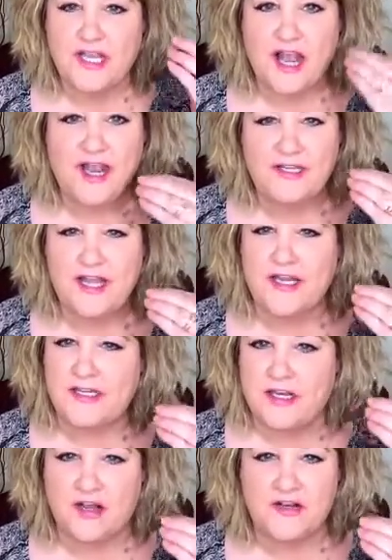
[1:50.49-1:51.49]
highlight
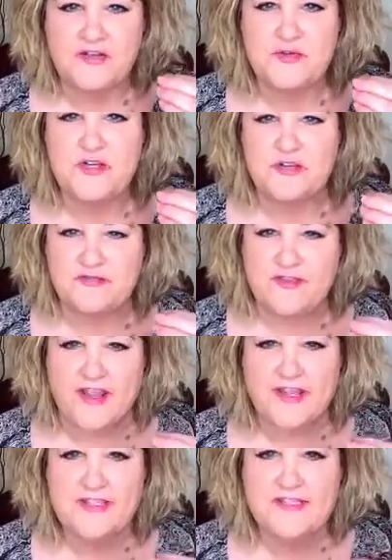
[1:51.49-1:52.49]
and contour your
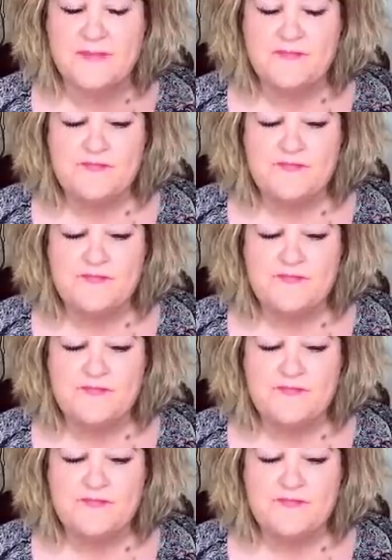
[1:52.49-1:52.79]
face.